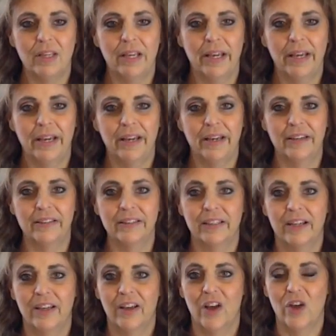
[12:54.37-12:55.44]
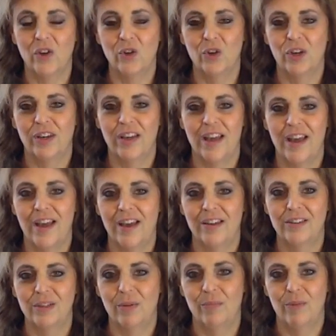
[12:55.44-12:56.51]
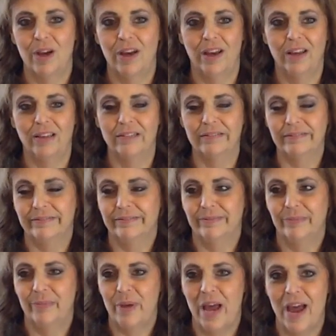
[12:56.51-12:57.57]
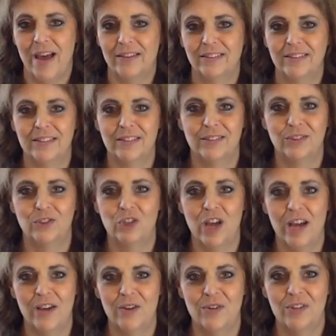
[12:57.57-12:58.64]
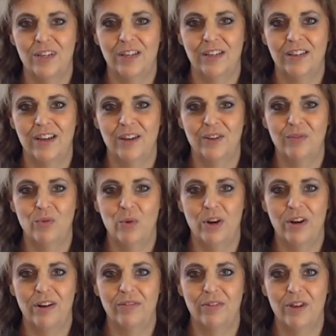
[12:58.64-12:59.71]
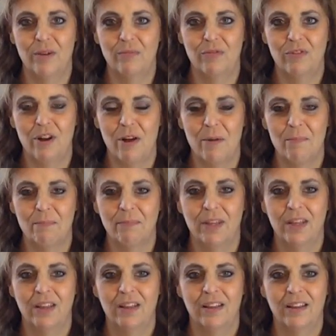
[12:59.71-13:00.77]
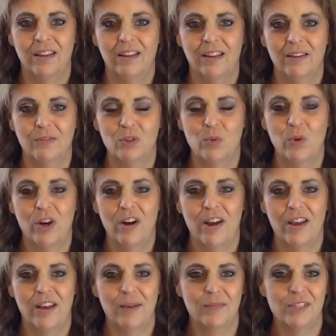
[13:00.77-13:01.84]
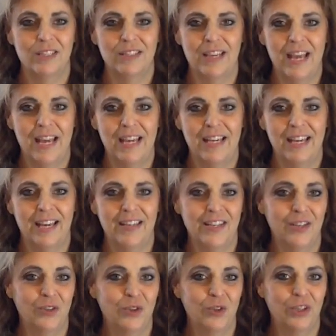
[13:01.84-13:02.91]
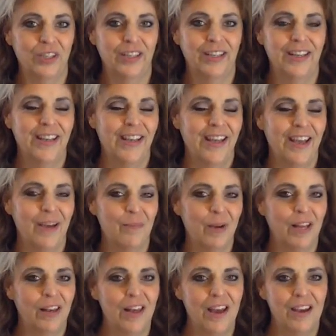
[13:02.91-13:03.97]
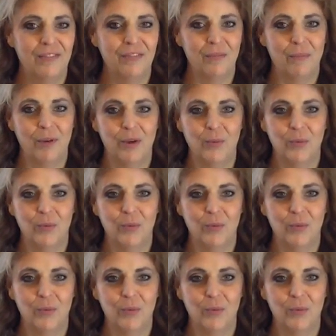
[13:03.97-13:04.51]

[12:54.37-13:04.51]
and a look at my past as a child and kind of where I've come from to where I am today, and I look at my life, my